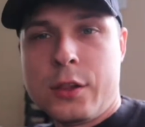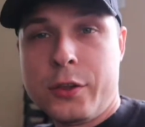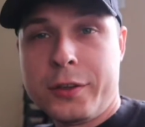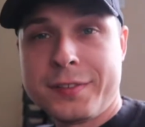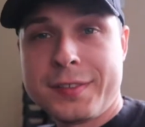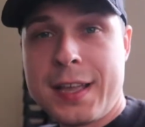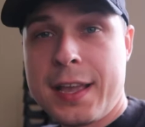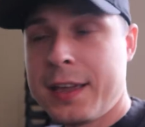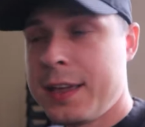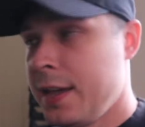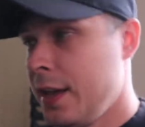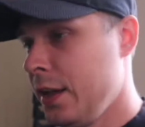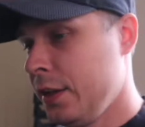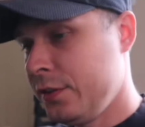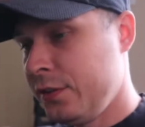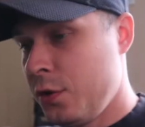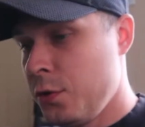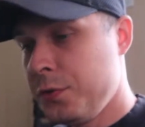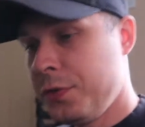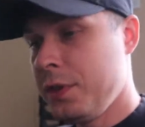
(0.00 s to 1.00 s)
It looks like
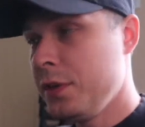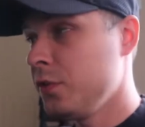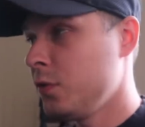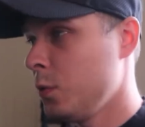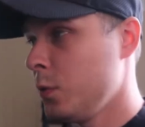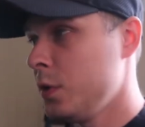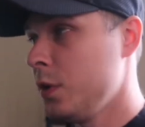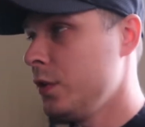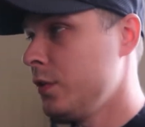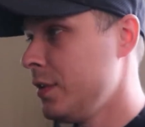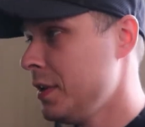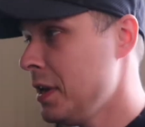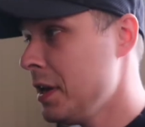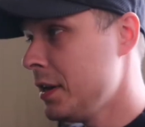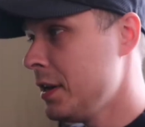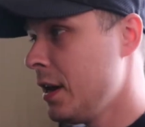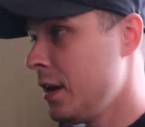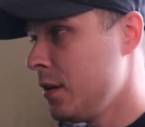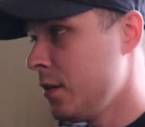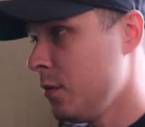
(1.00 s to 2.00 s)
two things we'll need to
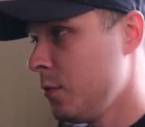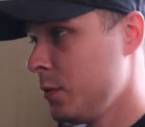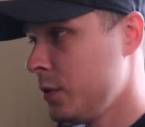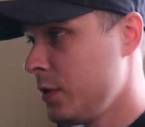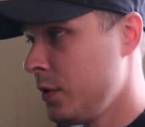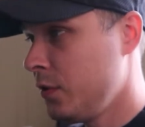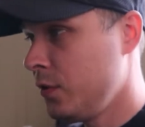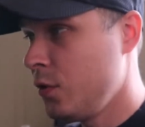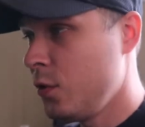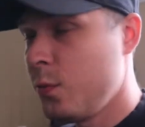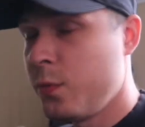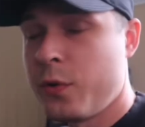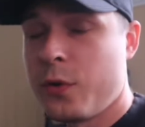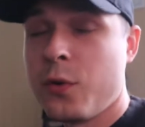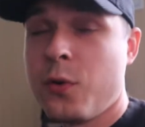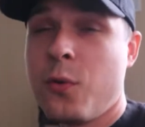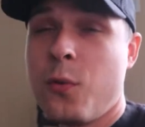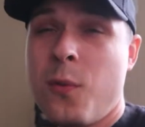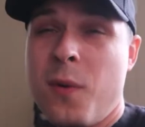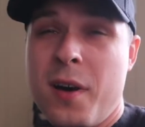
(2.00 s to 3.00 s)
get done with the Subaru.